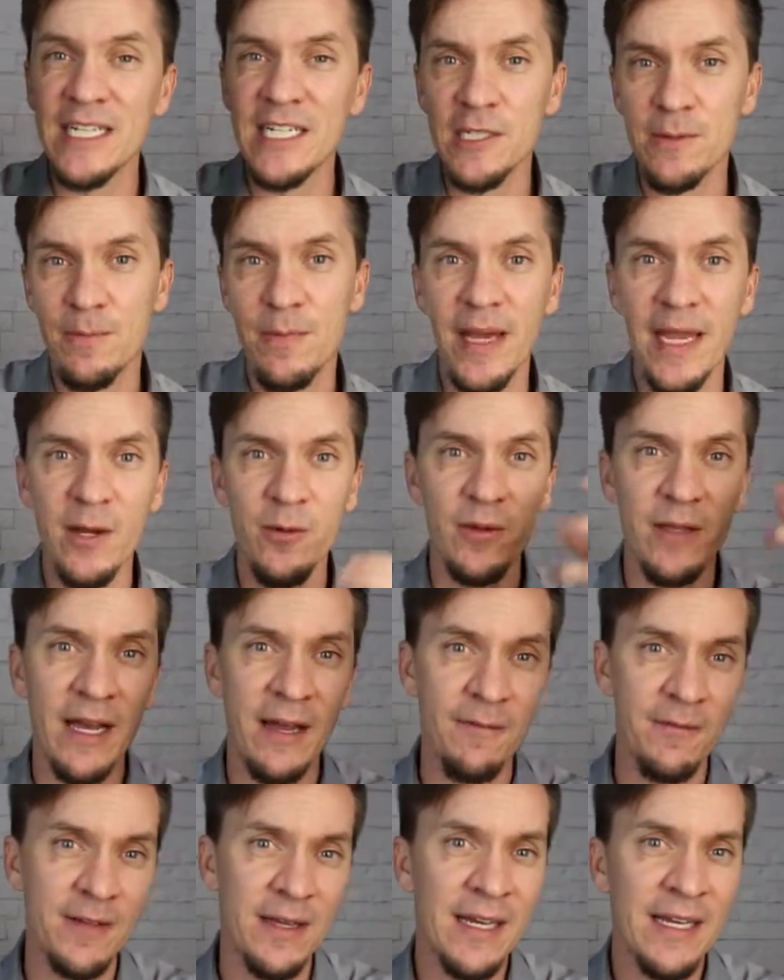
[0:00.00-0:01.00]
each bank will
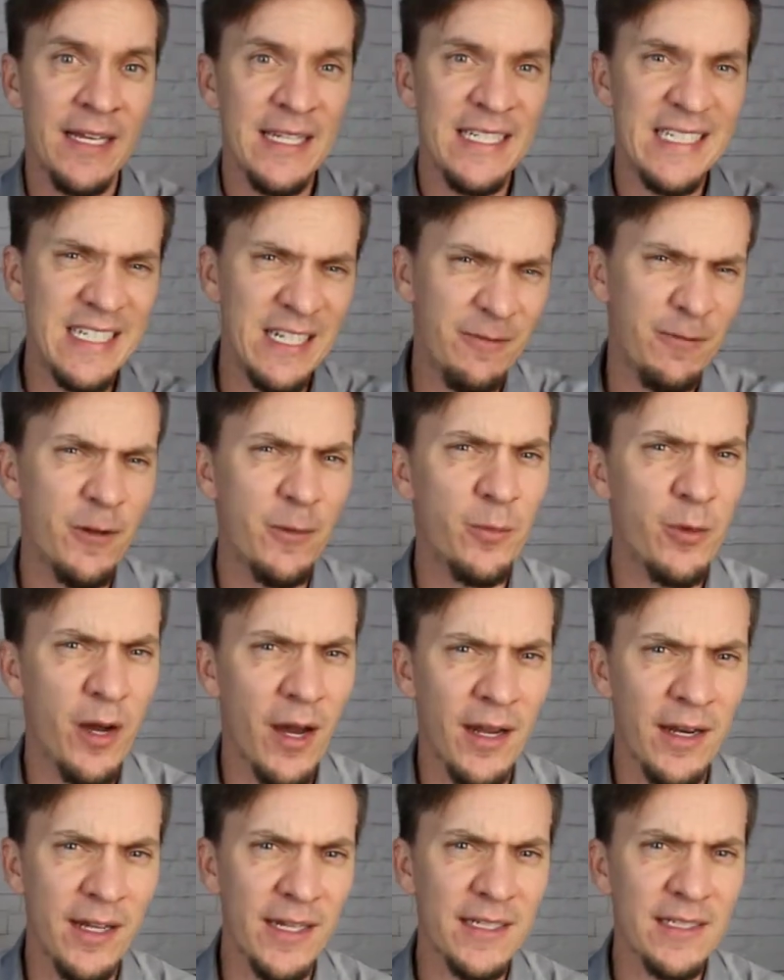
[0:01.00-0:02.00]
have different
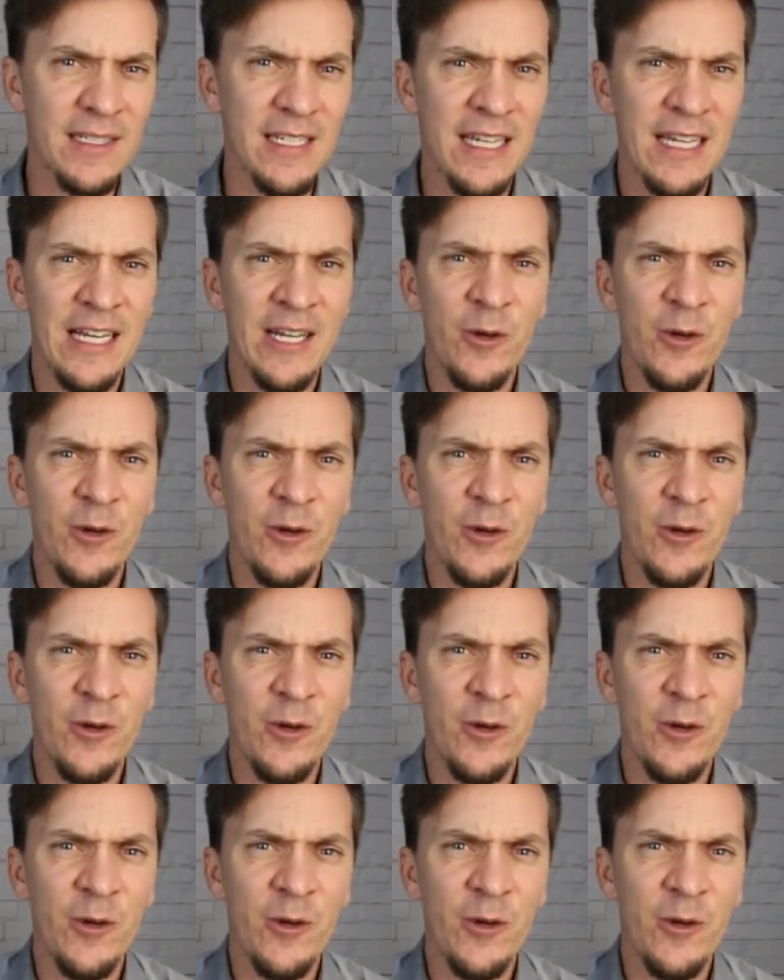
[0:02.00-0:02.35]
products.